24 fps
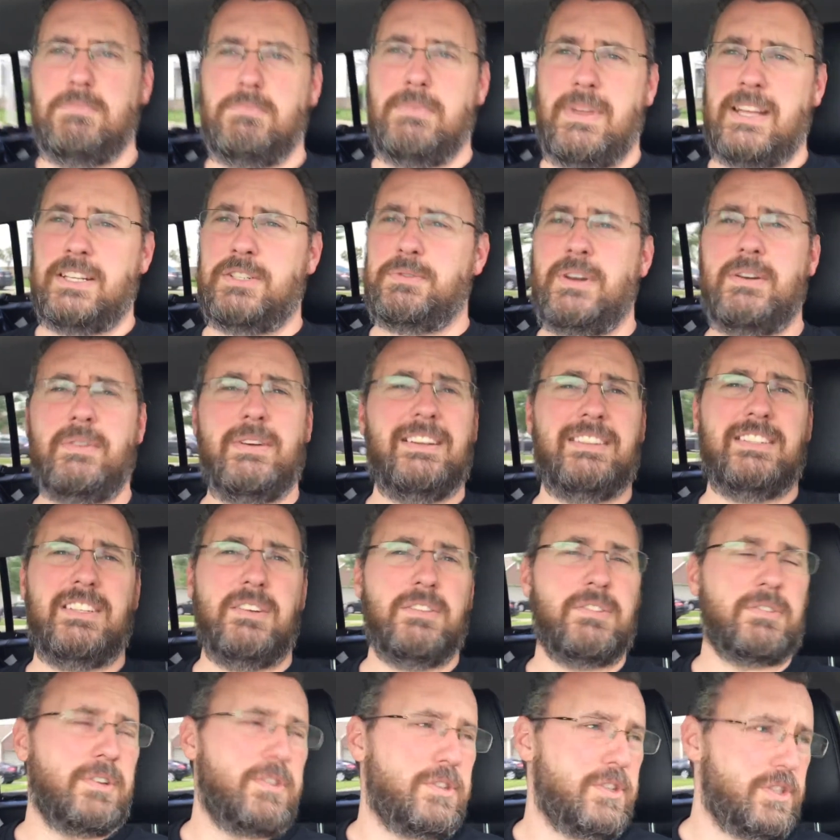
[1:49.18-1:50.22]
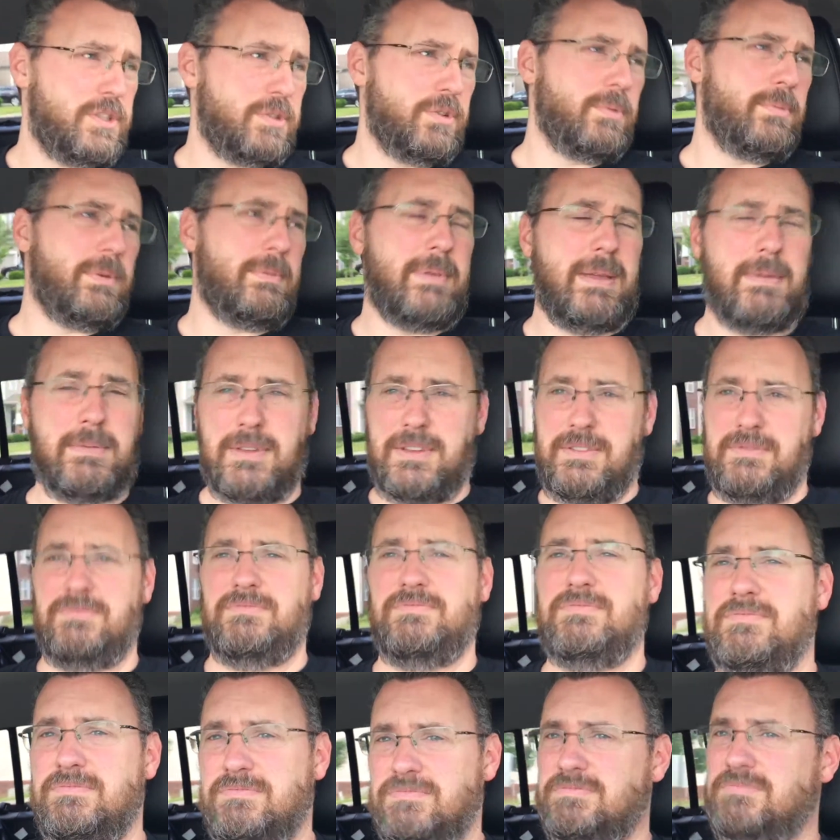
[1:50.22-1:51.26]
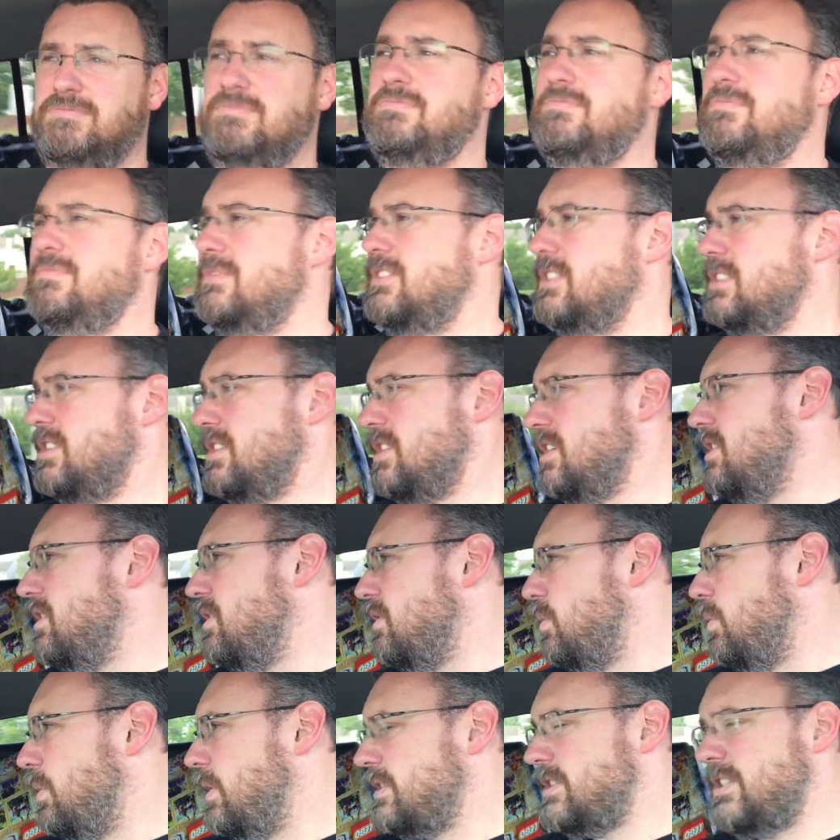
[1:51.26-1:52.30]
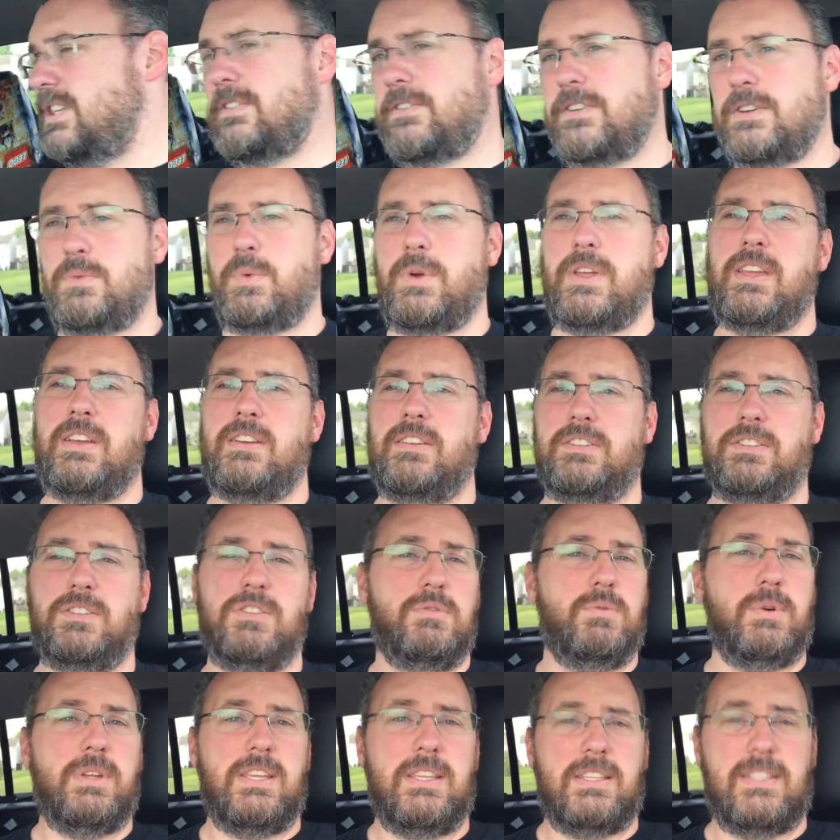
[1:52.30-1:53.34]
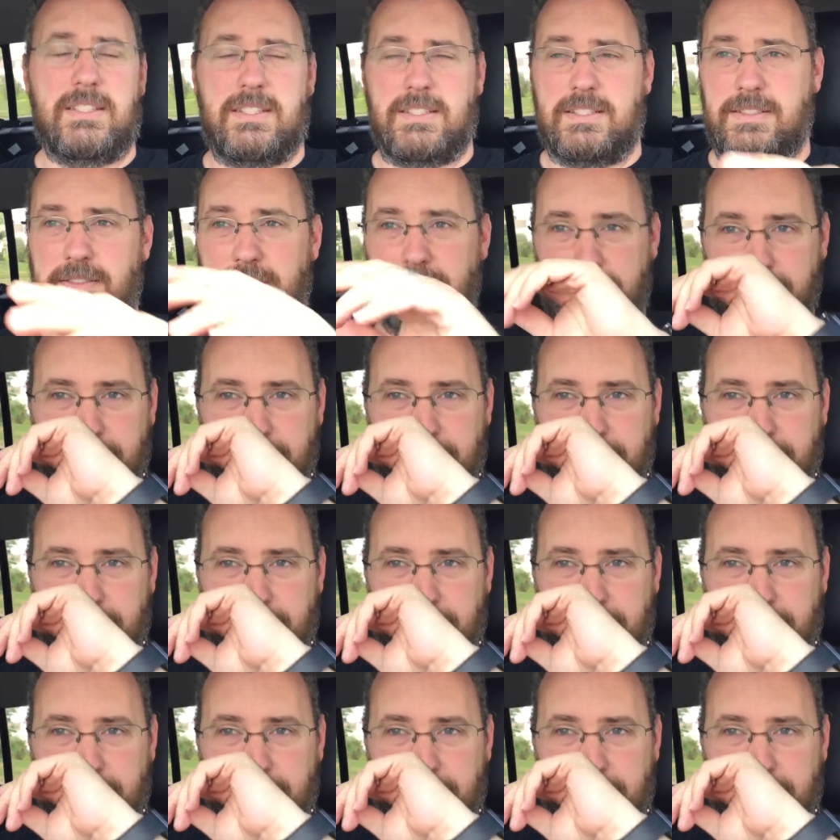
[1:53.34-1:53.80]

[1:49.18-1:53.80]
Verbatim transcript: make it. I don't have to go to the grocery store, but maybe once every week or two weeks